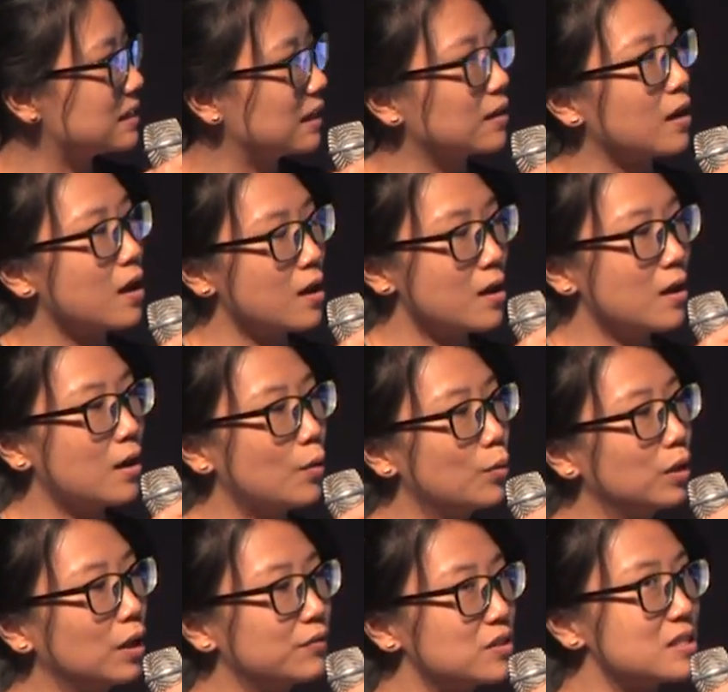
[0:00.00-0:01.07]
Like, we'd
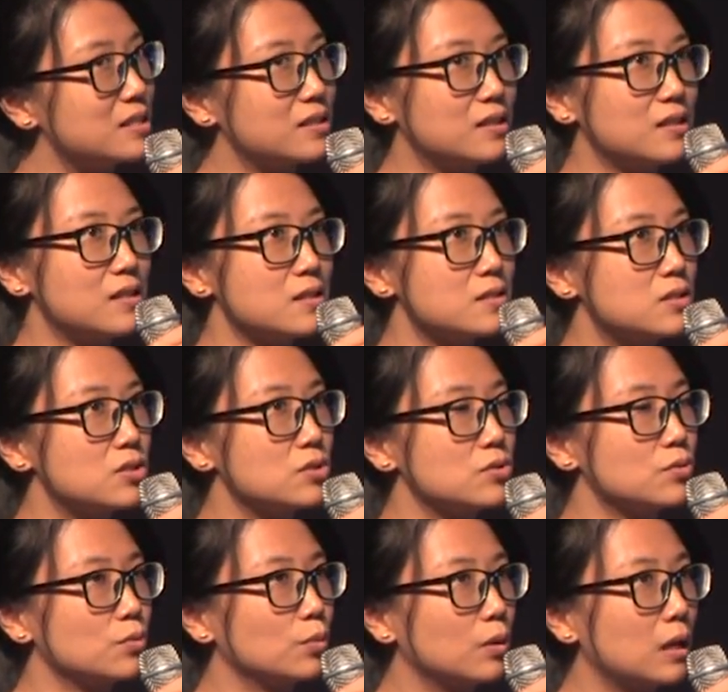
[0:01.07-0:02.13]
love to see,
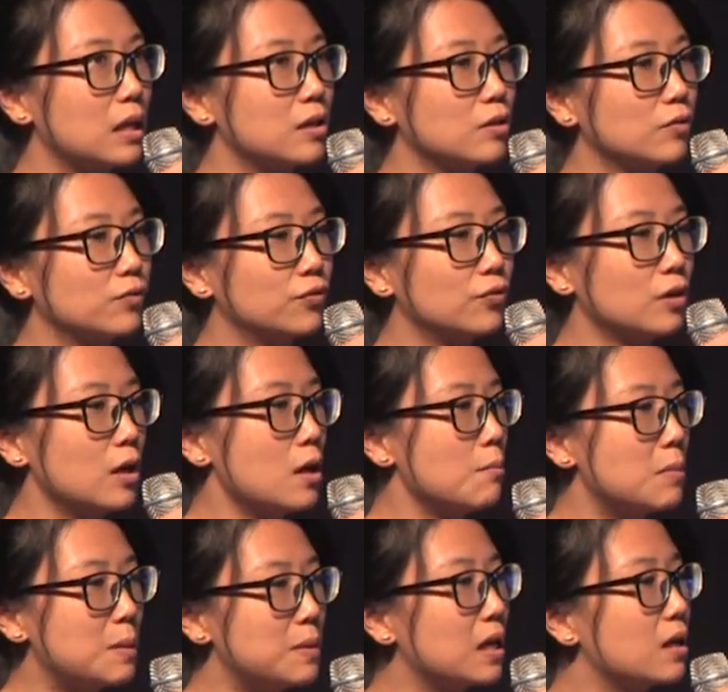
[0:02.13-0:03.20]
to kind of,
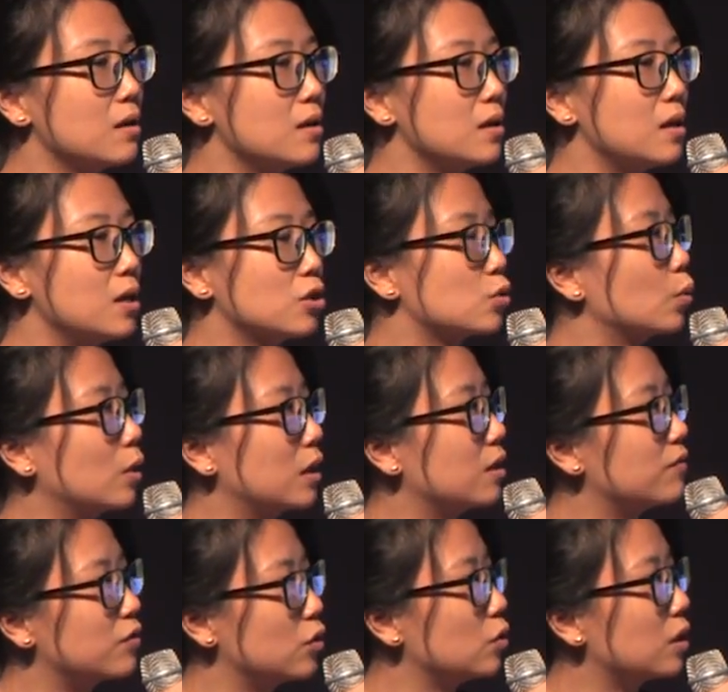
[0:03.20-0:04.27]
maybe each one
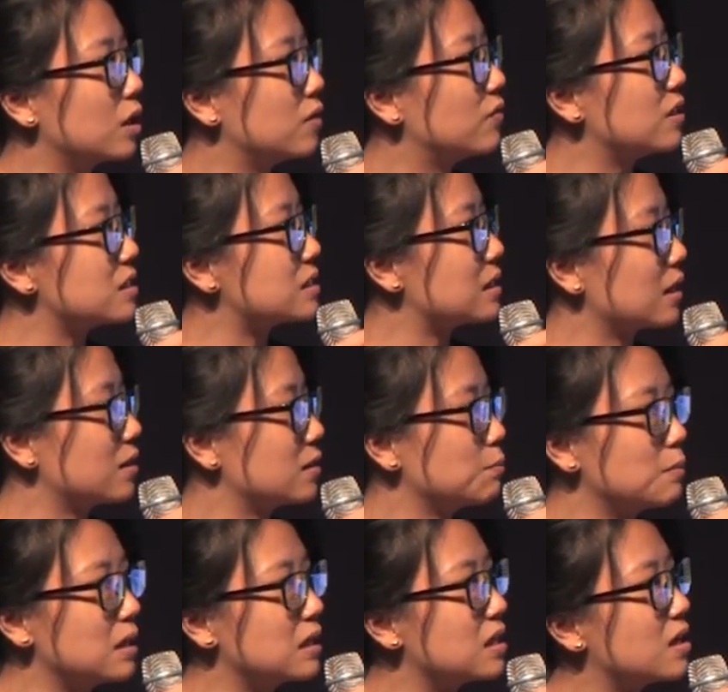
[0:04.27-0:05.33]
of you give us like a
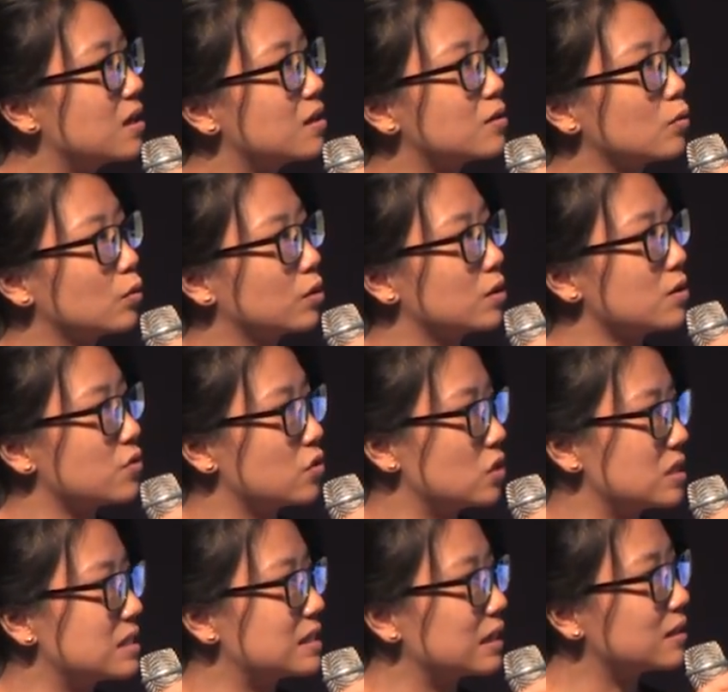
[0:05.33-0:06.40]
minute or 30
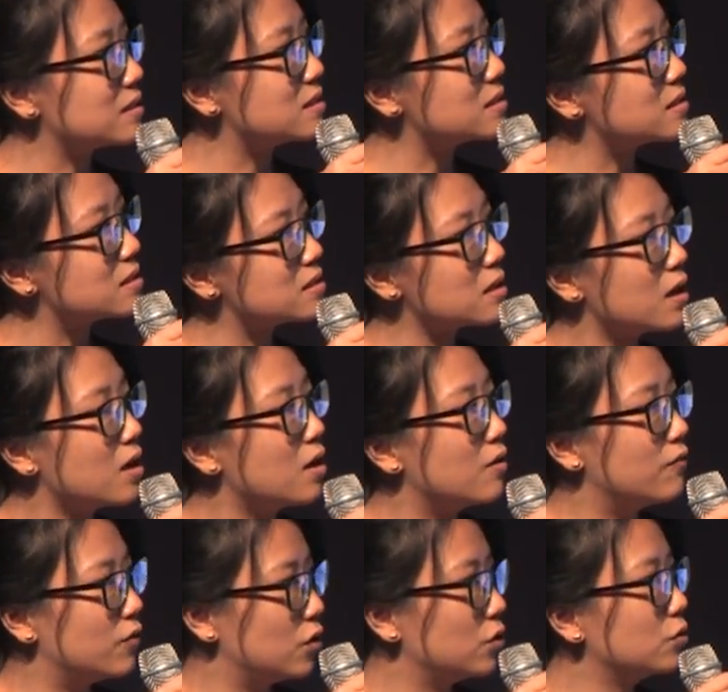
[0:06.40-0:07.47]
seconds
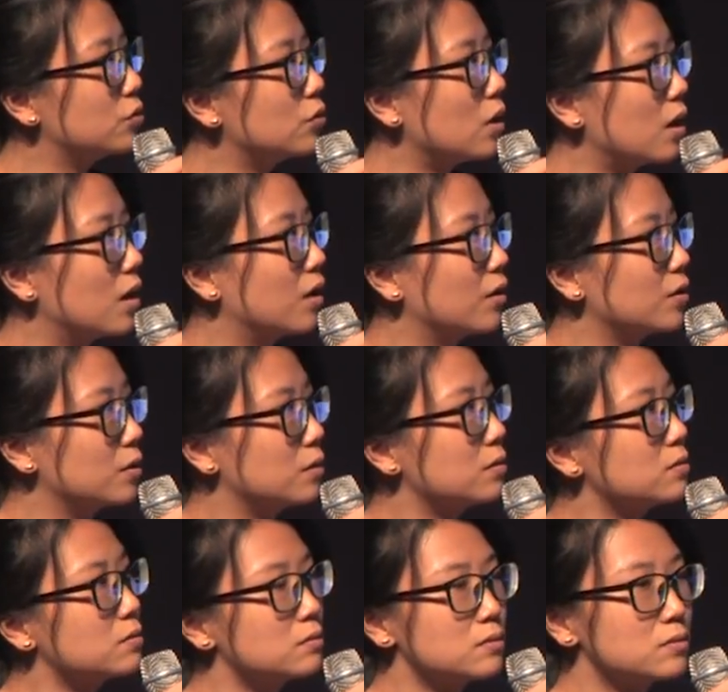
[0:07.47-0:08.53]
view on,
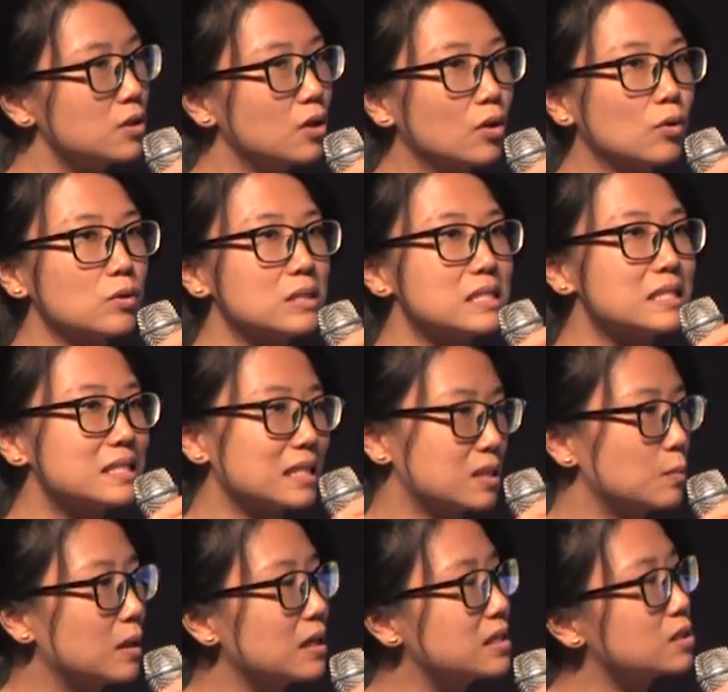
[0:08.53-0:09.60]
you know, in 6
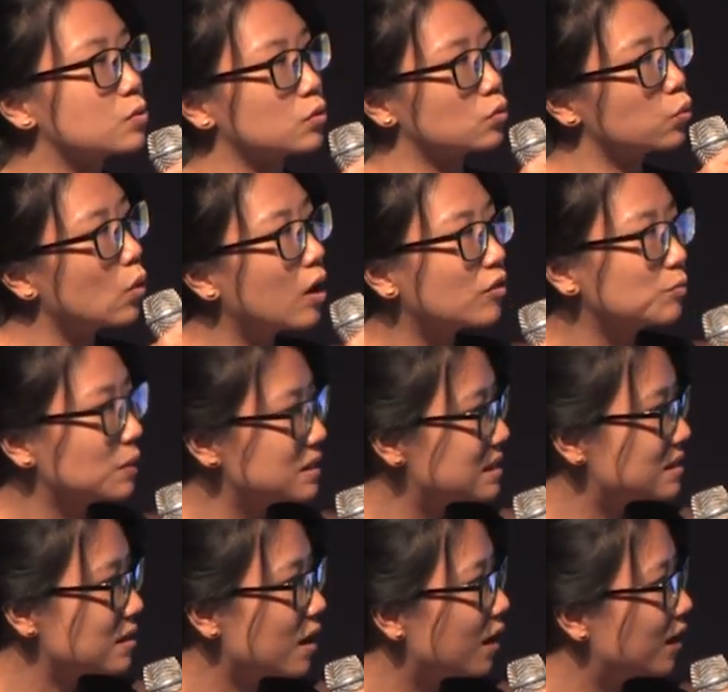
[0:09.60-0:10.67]
months or 12 months
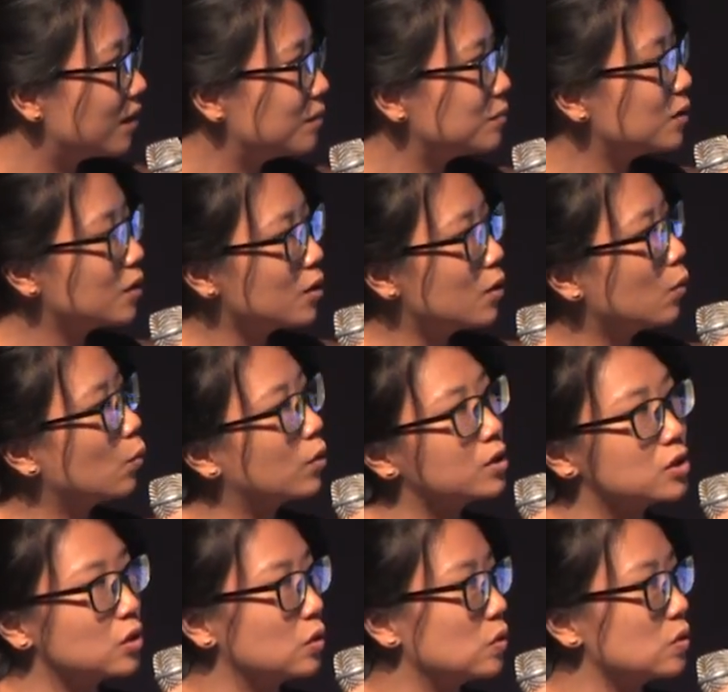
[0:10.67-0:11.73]
time, where
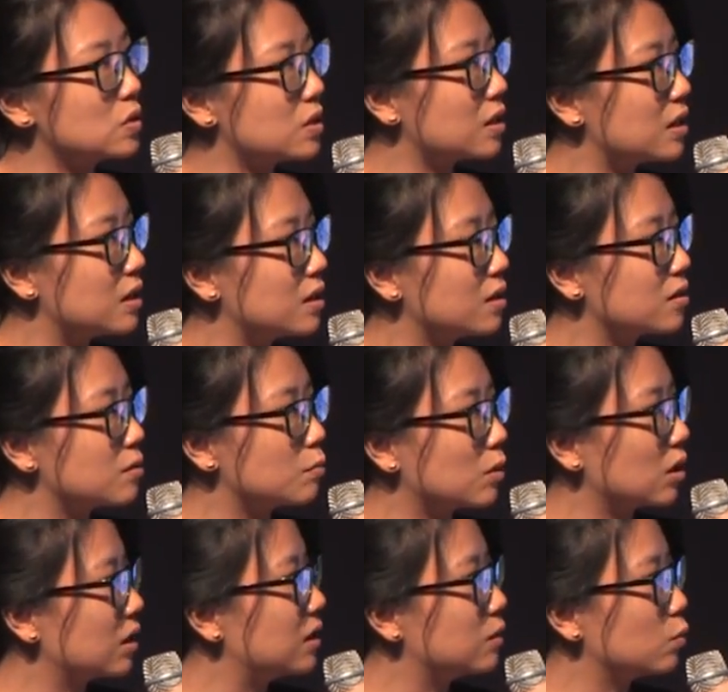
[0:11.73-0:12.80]
do you think the
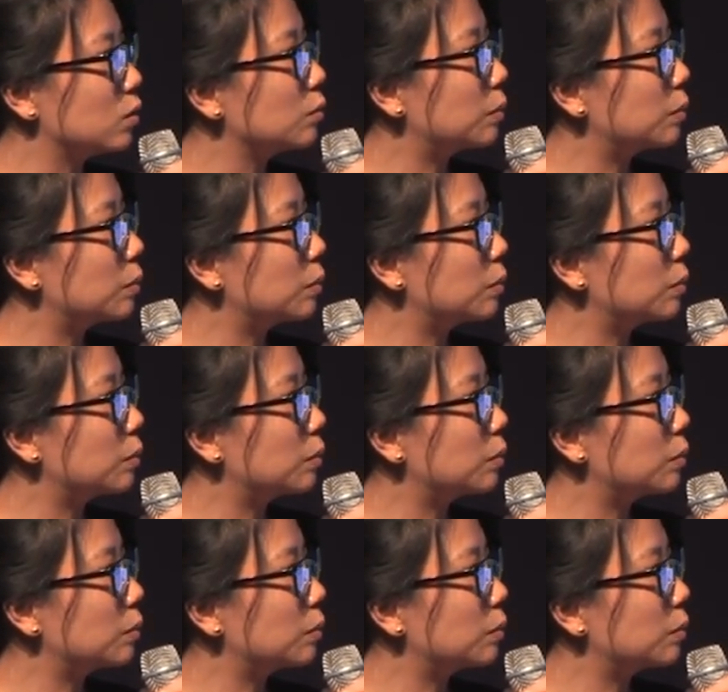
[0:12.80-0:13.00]
market will